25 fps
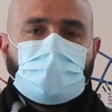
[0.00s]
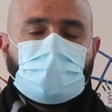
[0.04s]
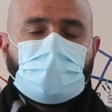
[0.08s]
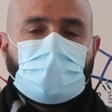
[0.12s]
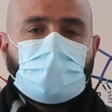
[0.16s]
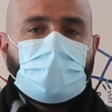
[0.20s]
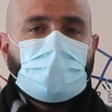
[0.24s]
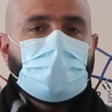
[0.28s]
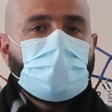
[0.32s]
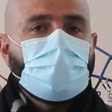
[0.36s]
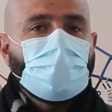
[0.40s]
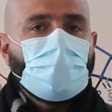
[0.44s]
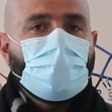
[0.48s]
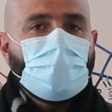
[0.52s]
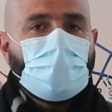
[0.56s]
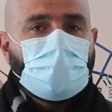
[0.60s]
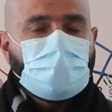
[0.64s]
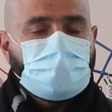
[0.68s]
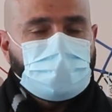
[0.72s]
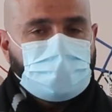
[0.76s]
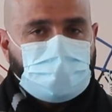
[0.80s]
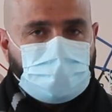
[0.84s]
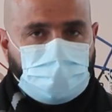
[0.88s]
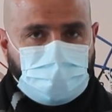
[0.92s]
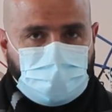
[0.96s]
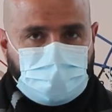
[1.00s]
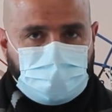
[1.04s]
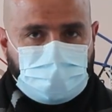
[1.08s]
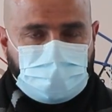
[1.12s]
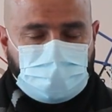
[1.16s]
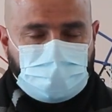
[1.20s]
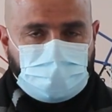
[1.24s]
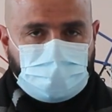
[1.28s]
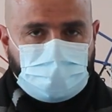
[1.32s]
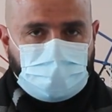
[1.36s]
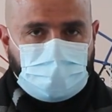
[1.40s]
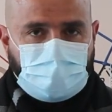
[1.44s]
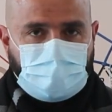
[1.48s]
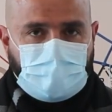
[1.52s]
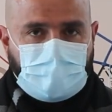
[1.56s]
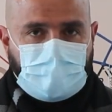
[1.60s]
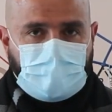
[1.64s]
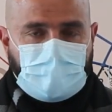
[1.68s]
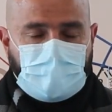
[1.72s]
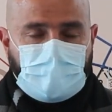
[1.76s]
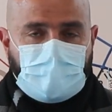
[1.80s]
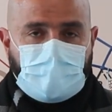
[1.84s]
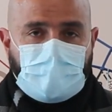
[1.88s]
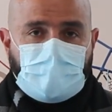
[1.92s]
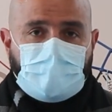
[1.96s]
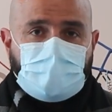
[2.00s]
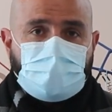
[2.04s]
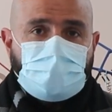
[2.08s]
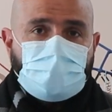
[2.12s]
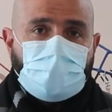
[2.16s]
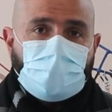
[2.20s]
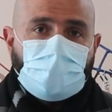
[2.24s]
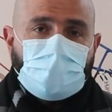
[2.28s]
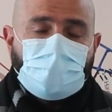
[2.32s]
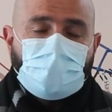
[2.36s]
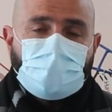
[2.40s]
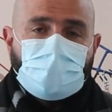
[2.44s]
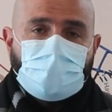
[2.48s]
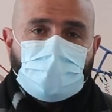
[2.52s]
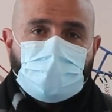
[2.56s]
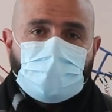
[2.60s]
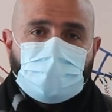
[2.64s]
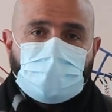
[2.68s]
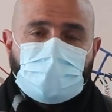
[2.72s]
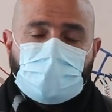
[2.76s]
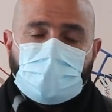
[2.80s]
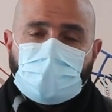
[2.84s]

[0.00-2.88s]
and Wonder. So, the